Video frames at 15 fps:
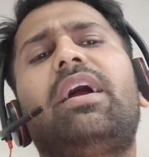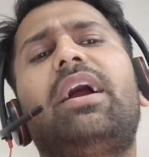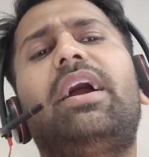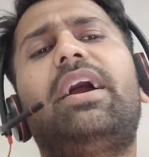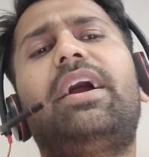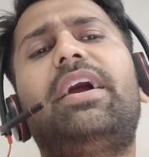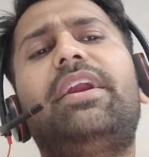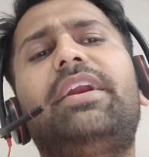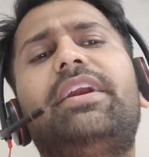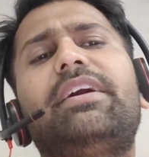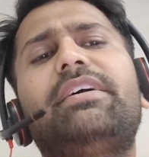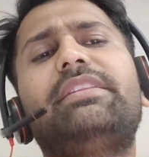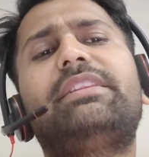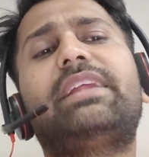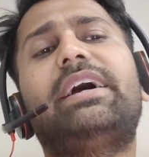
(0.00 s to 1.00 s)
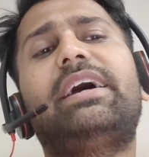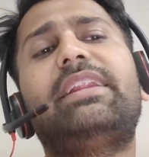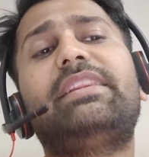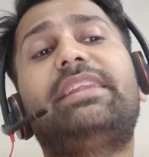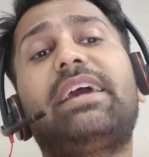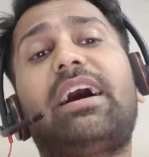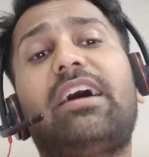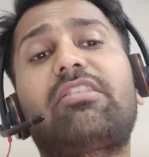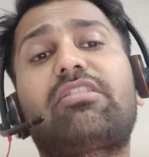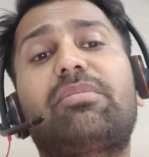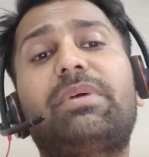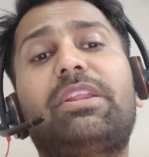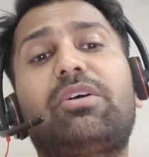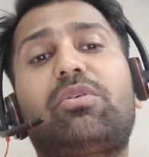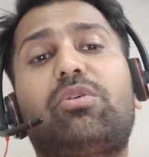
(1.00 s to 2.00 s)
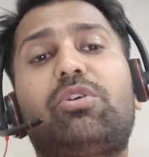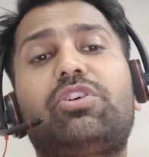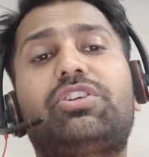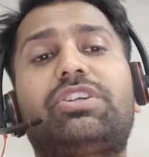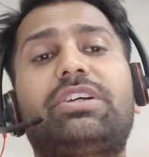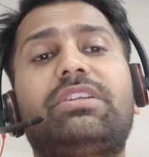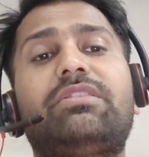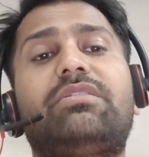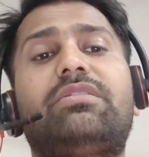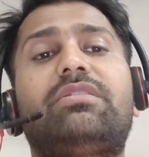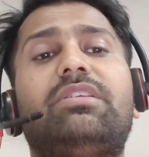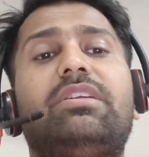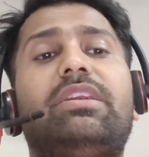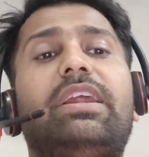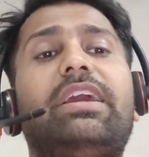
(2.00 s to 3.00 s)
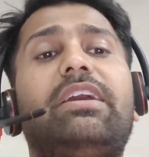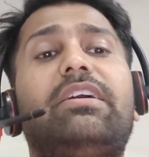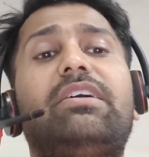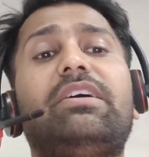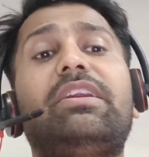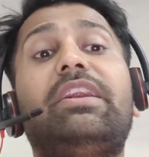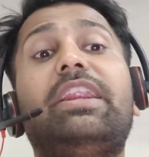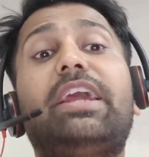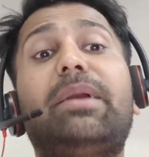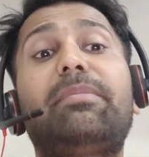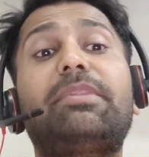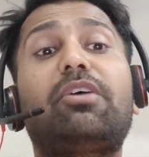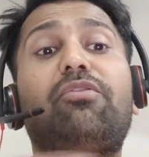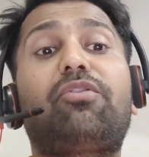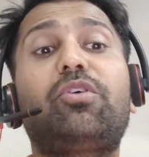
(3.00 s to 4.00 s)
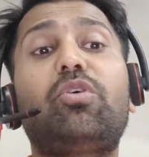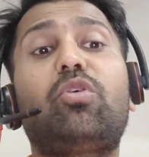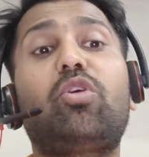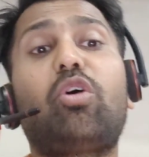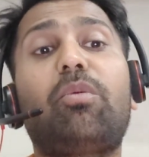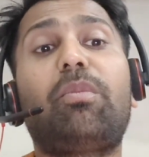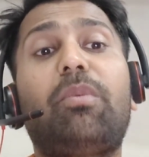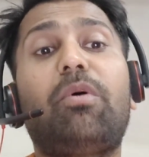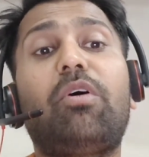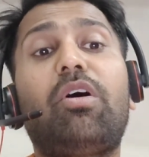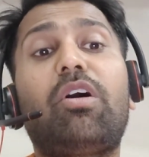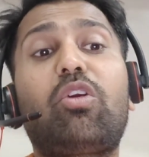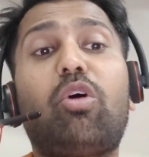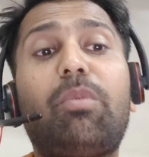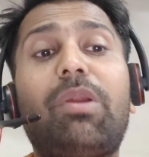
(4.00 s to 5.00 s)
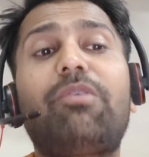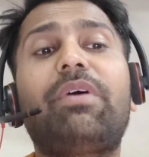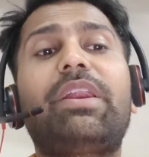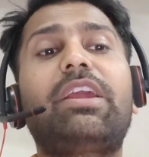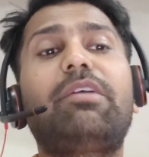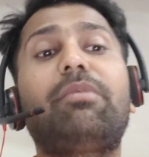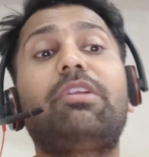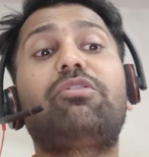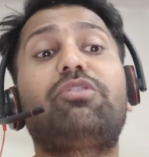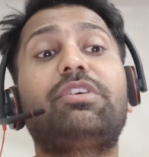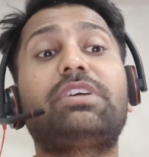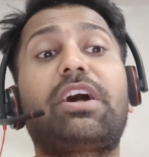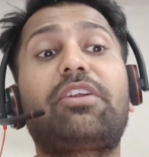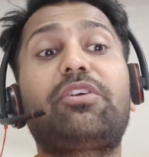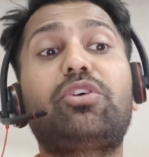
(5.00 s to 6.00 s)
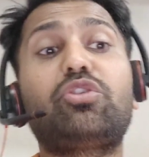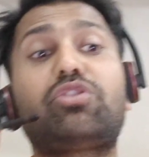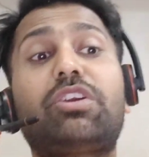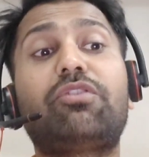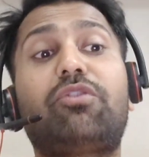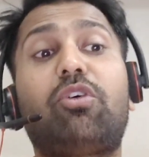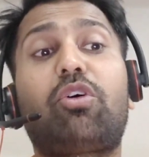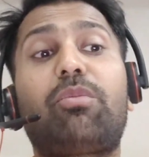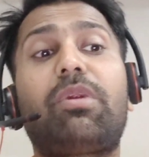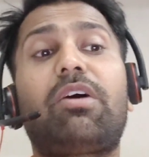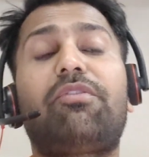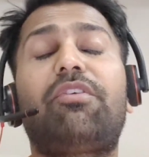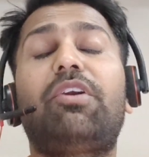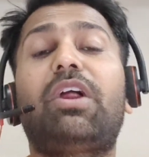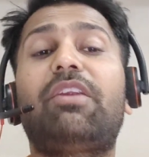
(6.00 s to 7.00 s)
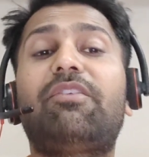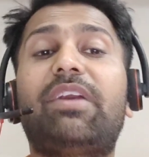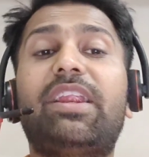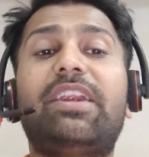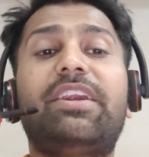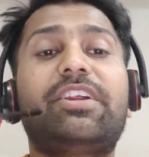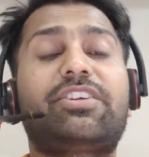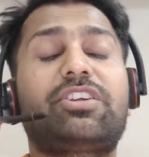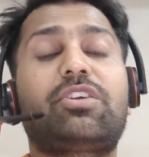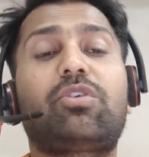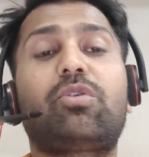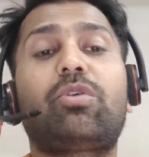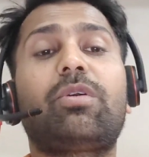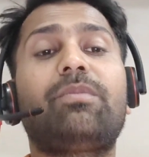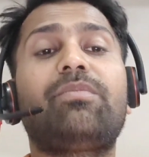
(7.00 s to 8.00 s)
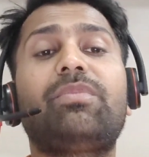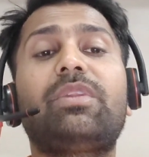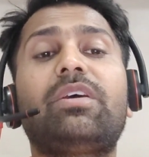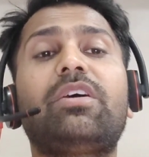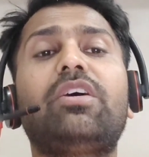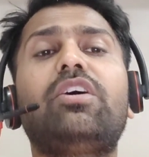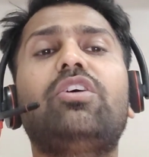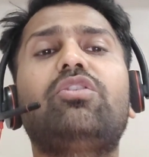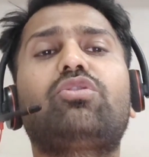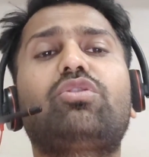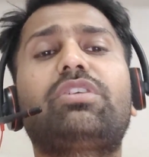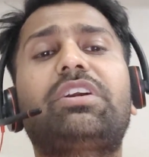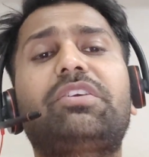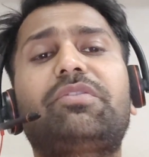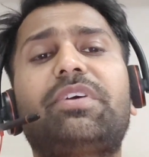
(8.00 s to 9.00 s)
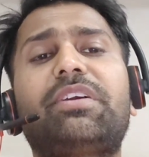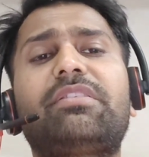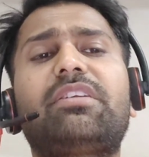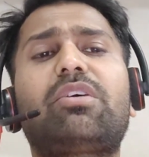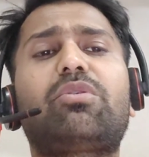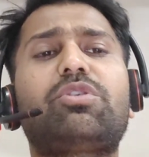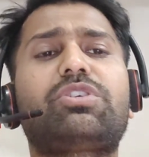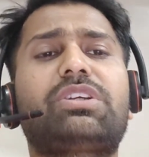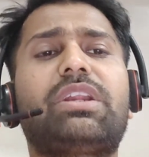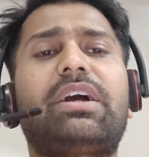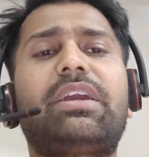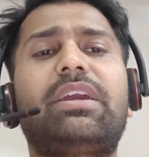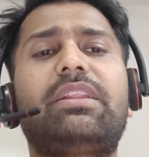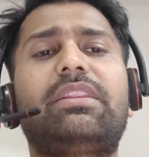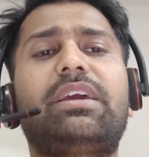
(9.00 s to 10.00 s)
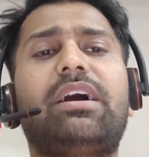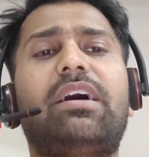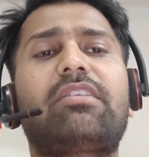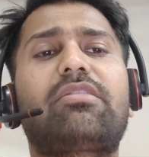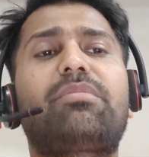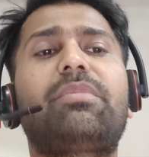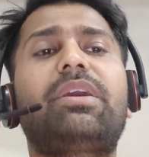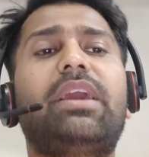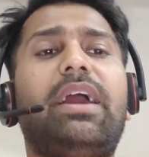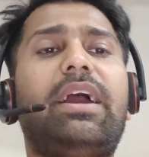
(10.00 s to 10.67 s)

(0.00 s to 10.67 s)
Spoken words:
And then they ask me the questions like, name the few global variables which are used in formula field and validation rule. So that was the question they asked me.